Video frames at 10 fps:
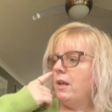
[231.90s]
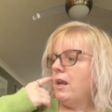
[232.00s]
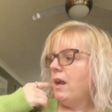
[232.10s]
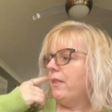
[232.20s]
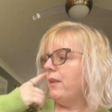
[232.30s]

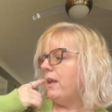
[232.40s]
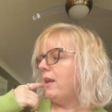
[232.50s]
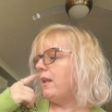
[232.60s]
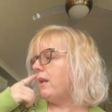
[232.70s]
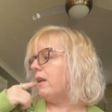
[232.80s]
And
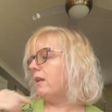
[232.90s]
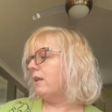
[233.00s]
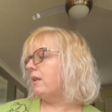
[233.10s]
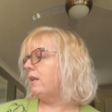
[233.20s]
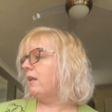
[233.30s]
then
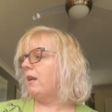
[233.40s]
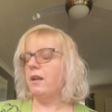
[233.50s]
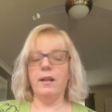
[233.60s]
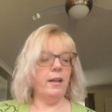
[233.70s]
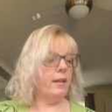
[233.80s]

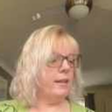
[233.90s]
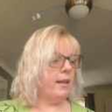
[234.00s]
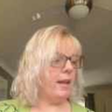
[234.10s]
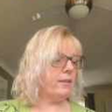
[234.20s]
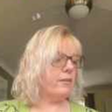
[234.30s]
a
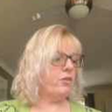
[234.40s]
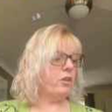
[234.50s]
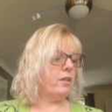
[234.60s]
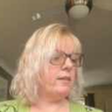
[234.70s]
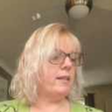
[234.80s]
next
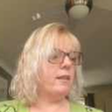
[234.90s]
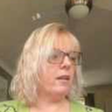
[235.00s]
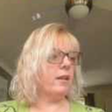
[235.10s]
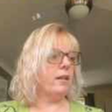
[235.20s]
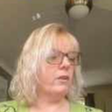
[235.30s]
jersey that
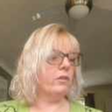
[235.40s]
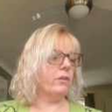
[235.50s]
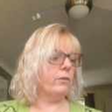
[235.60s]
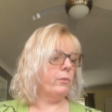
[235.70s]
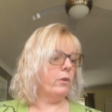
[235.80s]
I
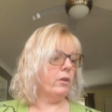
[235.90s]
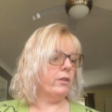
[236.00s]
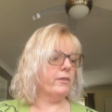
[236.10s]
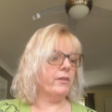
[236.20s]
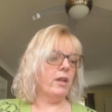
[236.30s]
got
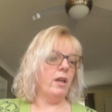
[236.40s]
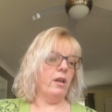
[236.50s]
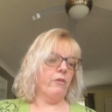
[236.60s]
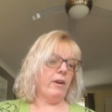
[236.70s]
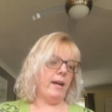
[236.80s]
was
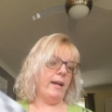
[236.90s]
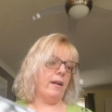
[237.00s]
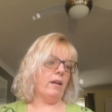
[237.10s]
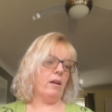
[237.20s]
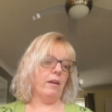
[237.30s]
grey
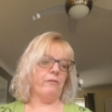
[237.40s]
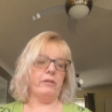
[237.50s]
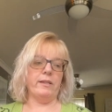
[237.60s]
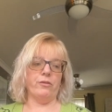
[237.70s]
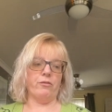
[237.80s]
and
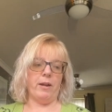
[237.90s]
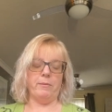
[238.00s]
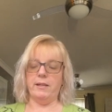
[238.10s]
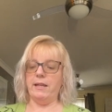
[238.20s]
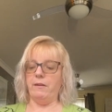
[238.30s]
ivory striped
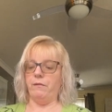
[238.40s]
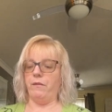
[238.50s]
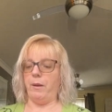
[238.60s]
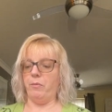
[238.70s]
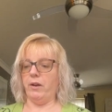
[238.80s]
knit
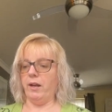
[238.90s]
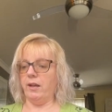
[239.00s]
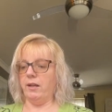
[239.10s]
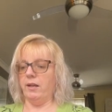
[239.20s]
fabric.